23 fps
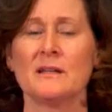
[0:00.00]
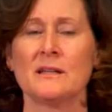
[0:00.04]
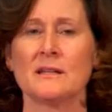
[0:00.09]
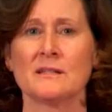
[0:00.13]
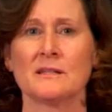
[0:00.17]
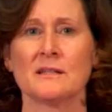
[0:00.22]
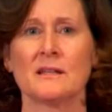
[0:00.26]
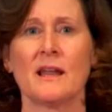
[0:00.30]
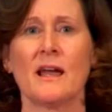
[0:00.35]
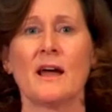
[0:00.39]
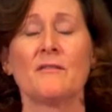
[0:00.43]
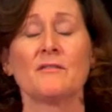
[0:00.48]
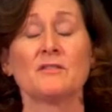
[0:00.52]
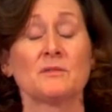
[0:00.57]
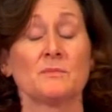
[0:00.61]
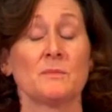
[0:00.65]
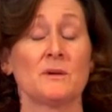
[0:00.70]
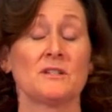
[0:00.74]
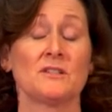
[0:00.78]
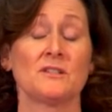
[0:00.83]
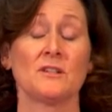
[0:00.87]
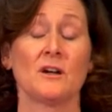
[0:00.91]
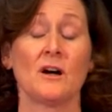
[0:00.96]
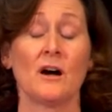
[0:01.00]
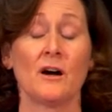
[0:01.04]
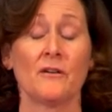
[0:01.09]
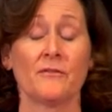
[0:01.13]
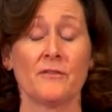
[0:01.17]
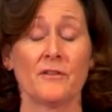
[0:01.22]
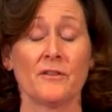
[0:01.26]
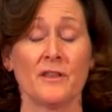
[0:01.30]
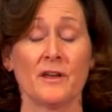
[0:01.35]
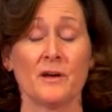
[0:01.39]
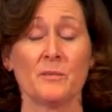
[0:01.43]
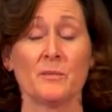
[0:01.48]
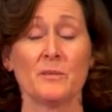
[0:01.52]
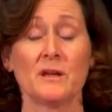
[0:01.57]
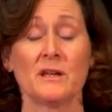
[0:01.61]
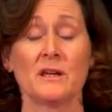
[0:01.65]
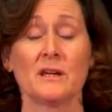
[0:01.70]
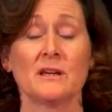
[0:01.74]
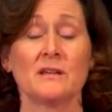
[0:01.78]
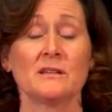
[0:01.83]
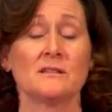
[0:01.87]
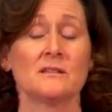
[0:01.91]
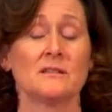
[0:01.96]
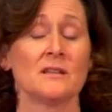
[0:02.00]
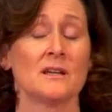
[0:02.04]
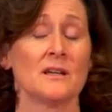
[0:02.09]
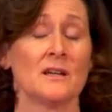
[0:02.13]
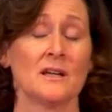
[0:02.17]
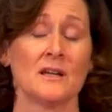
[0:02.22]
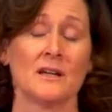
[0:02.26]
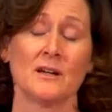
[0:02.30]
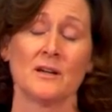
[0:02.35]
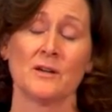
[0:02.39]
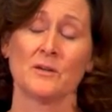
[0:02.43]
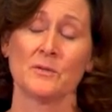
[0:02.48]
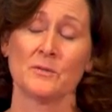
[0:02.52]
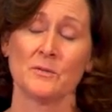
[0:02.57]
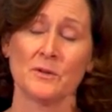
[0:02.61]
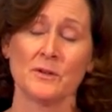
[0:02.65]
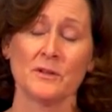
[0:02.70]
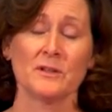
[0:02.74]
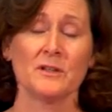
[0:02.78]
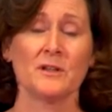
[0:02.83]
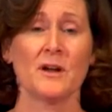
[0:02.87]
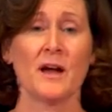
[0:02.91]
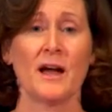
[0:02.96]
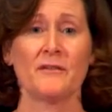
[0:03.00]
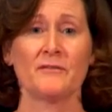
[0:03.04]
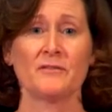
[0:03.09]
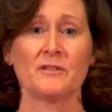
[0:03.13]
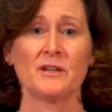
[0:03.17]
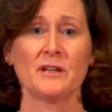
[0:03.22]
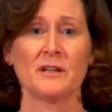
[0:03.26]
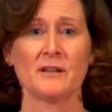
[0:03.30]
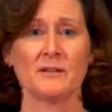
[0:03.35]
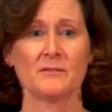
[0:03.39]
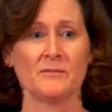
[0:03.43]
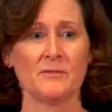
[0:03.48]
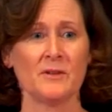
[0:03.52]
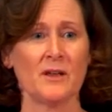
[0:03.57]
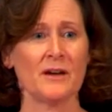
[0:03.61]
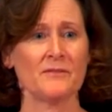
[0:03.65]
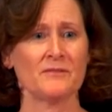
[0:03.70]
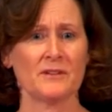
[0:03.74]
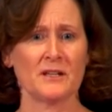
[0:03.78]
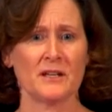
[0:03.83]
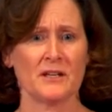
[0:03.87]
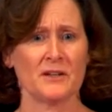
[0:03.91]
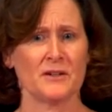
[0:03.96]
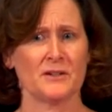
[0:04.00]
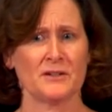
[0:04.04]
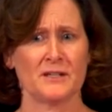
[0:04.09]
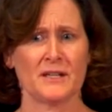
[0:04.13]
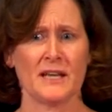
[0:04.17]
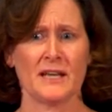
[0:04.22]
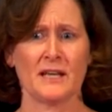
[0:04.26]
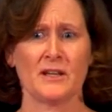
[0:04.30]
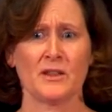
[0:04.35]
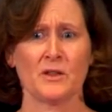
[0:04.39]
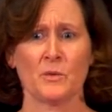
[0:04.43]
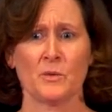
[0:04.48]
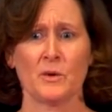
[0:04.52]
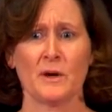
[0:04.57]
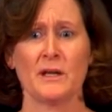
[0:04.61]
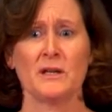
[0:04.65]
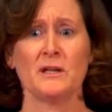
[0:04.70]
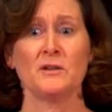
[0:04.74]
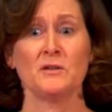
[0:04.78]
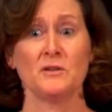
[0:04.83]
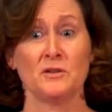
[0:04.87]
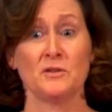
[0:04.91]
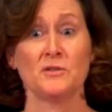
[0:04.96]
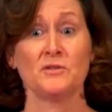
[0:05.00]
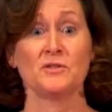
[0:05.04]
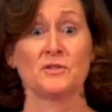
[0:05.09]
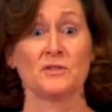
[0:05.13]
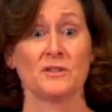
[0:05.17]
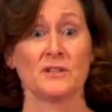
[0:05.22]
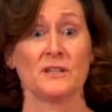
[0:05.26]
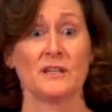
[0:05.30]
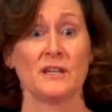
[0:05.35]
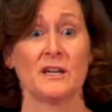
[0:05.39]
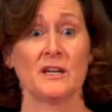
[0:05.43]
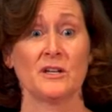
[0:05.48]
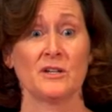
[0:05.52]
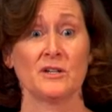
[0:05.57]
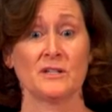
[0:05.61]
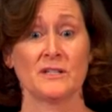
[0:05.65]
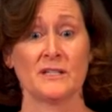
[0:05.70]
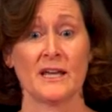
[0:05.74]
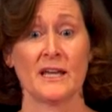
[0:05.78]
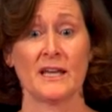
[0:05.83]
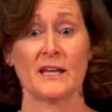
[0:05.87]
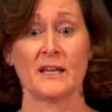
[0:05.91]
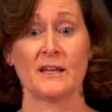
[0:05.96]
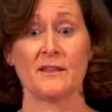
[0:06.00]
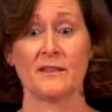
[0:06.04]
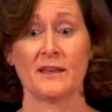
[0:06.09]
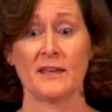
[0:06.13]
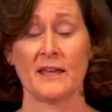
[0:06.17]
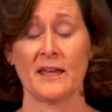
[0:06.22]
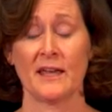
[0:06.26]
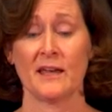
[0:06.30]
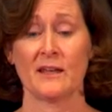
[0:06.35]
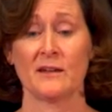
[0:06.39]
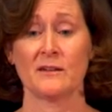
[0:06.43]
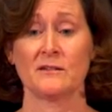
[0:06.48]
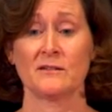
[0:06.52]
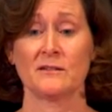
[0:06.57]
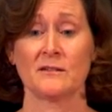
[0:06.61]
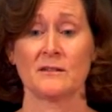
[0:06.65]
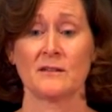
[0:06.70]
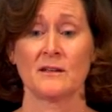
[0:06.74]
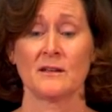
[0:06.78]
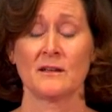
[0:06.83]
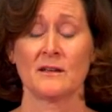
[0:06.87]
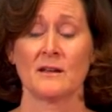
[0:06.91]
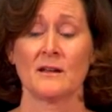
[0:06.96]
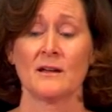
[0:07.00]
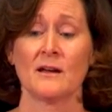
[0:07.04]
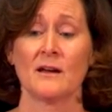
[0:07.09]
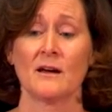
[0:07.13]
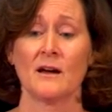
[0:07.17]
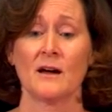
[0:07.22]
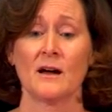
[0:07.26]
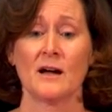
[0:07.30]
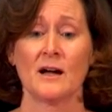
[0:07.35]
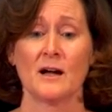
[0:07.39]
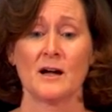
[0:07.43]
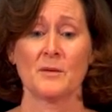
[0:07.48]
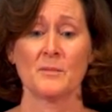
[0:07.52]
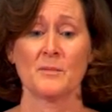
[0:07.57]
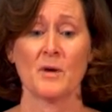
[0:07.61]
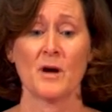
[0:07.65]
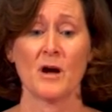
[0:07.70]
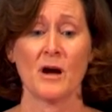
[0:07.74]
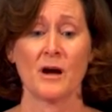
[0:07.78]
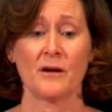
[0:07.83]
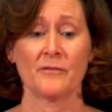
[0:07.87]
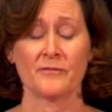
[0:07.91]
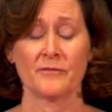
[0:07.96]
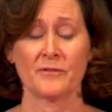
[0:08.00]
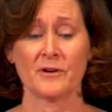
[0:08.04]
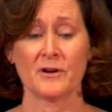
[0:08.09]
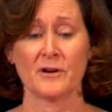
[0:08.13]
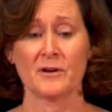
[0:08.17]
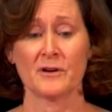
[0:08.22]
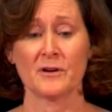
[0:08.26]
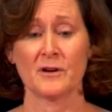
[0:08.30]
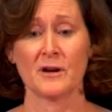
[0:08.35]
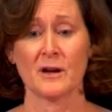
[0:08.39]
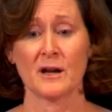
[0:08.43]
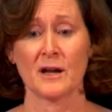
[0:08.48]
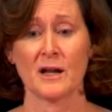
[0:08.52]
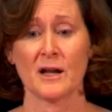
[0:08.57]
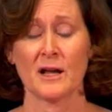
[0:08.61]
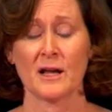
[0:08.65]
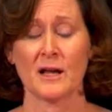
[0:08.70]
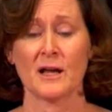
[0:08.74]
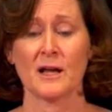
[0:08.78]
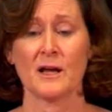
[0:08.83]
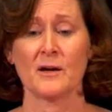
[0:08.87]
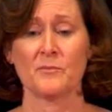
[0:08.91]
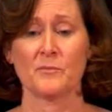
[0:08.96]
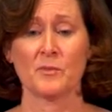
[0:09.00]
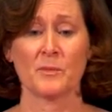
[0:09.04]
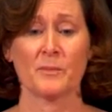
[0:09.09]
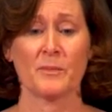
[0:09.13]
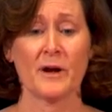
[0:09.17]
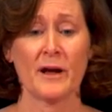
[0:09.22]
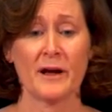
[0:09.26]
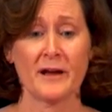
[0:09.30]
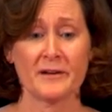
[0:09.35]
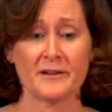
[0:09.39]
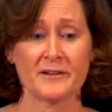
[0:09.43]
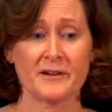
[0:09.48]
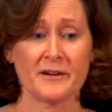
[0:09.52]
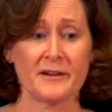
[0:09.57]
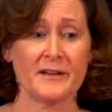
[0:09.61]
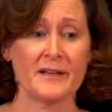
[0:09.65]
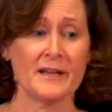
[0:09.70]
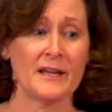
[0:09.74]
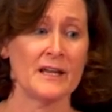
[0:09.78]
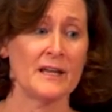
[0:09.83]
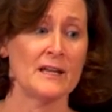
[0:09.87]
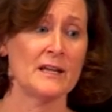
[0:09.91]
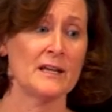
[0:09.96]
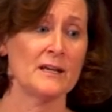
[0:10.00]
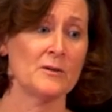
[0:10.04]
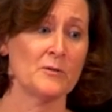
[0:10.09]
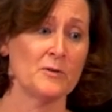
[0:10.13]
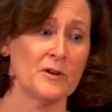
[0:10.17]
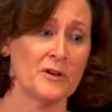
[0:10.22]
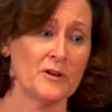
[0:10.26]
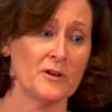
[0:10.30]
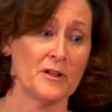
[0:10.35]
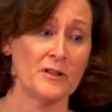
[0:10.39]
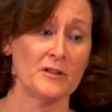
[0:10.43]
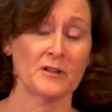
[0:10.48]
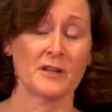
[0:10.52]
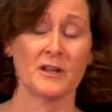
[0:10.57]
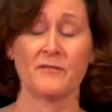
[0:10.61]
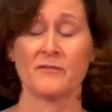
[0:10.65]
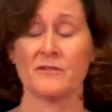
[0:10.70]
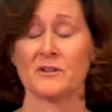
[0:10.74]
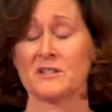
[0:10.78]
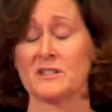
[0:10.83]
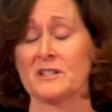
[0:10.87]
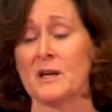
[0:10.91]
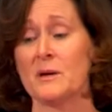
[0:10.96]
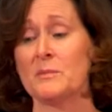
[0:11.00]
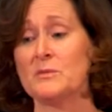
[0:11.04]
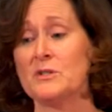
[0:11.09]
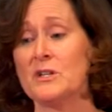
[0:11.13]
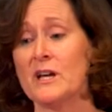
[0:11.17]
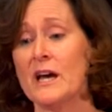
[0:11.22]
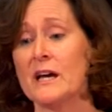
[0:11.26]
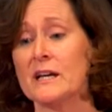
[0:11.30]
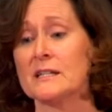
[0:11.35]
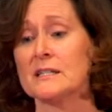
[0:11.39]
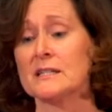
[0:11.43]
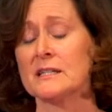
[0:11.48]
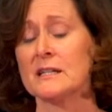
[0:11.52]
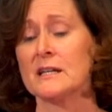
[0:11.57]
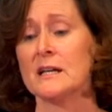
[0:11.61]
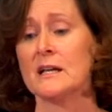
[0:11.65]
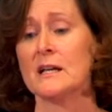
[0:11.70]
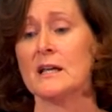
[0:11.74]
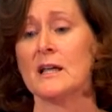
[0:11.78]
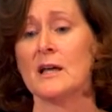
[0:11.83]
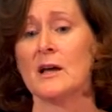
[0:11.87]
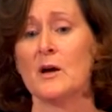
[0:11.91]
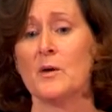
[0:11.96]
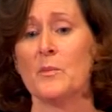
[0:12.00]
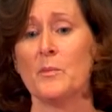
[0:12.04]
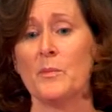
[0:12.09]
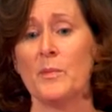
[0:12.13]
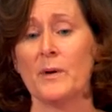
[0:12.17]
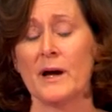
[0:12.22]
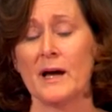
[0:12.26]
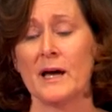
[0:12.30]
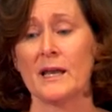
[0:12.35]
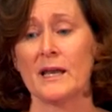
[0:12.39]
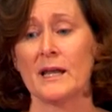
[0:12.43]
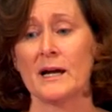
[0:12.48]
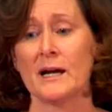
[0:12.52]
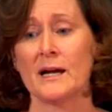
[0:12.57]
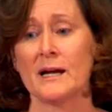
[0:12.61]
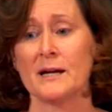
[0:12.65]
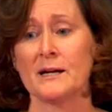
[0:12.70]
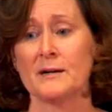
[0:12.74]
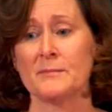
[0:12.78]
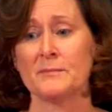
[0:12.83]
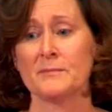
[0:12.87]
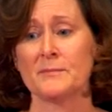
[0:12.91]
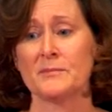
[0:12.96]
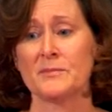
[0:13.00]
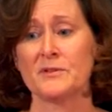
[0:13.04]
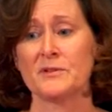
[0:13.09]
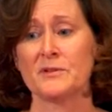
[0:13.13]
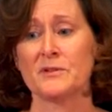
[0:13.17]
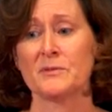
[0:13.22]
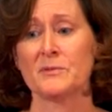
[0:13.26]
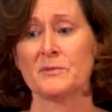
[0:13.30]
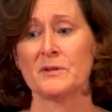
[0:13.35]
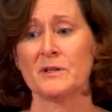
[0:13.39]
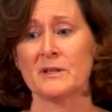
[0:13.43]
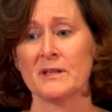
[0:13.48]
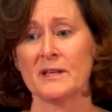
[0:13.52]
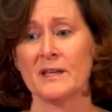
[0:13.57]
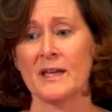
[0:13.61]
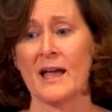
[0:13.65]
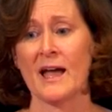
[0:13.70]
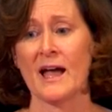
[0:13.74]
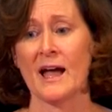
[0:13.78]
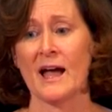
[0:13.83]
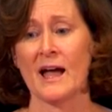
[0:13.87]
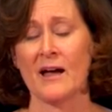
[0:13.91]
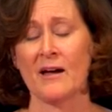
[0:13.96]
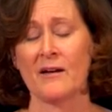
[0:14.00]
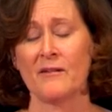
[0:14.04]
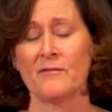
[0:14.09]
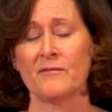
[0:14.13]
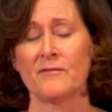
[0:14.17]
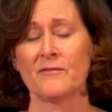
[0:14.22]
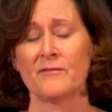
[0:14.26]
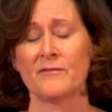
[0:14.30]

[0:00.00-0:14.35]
doesn't have as much to offer them, because really you have to get your data the way you usually get your data. They can't offer proprietary data when you're not looking for subjects, but to really have